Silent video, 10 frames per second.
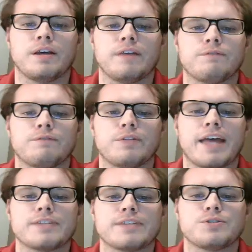for
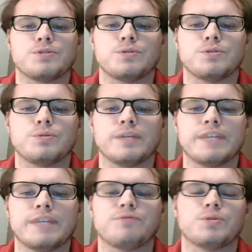that to
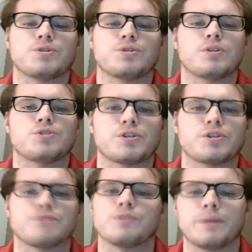influence our
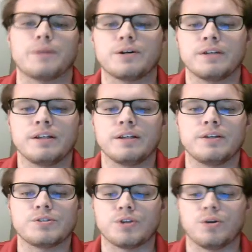instruction for the better.
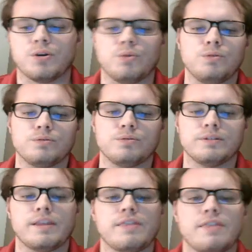So
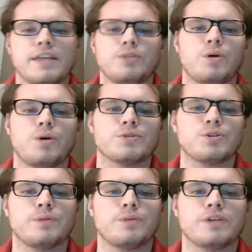thank you all
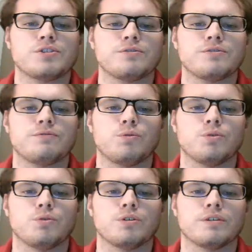so much
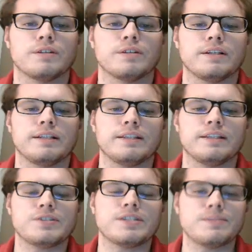for
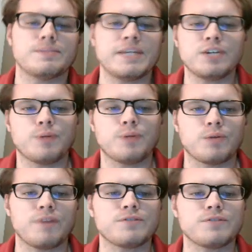listening to me. Here are my
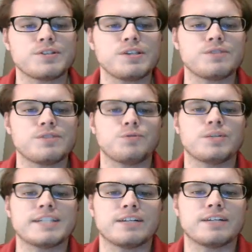references if you
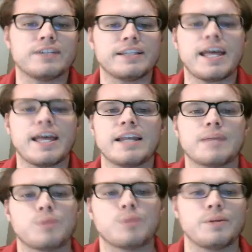want to take a look at that. I
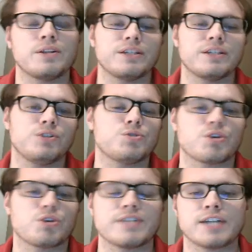primarily used
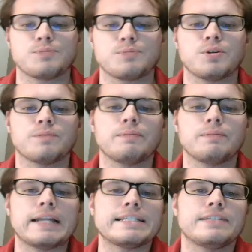our textbook,
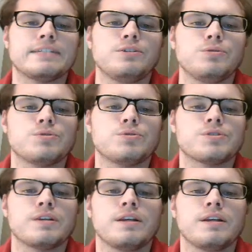but I did use
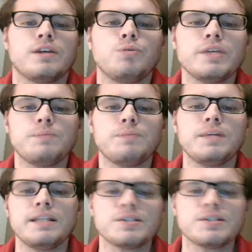
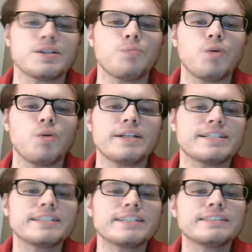Wikipedia
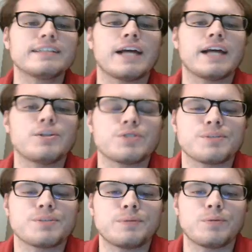somewhat. I know that
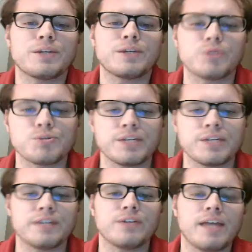some people may cringe when they
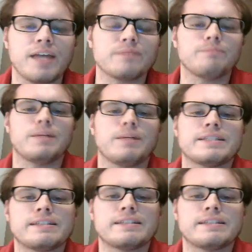hear that, but